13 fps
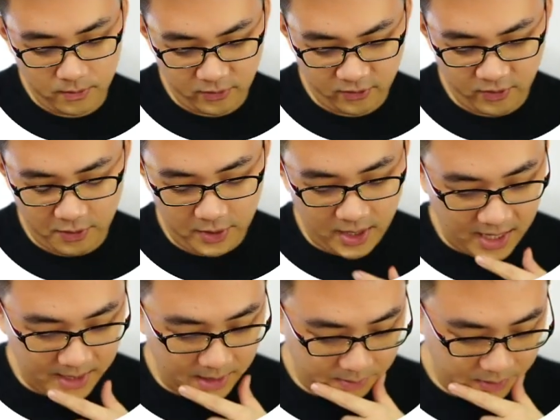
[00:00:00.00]
very hard,
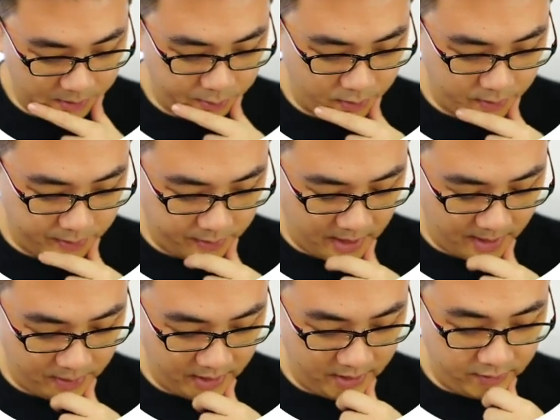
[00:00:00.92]
I
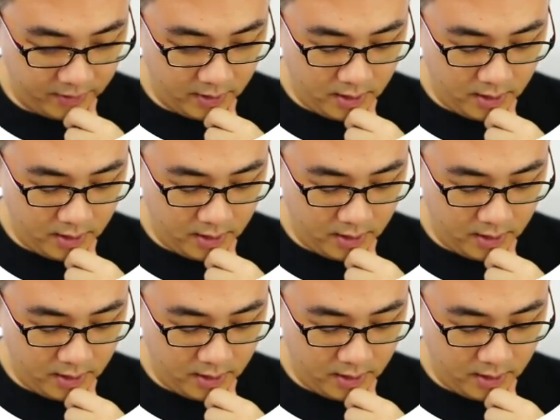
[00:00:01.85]
believe.